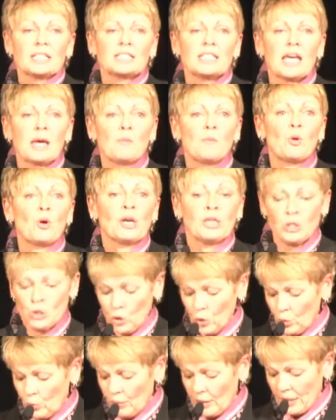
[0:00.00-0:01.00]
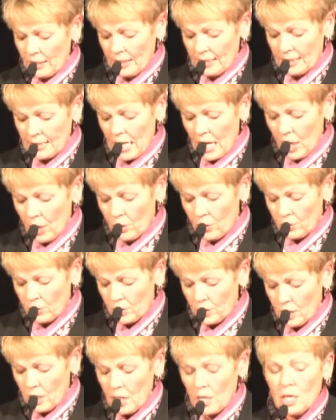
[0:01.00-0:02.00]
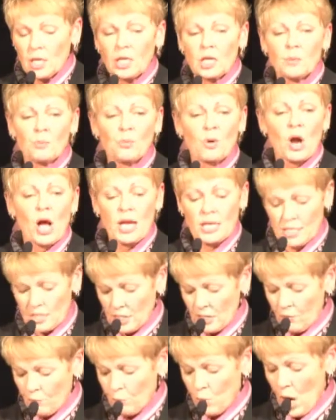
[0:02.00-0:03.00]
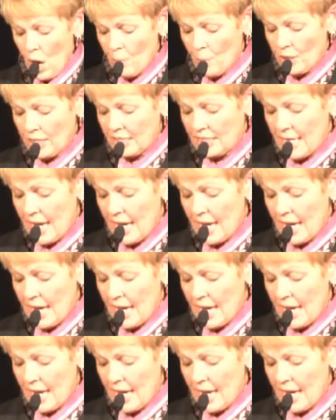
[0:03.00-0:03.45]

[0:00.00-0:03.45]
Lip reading: $10.2 million, comprised of property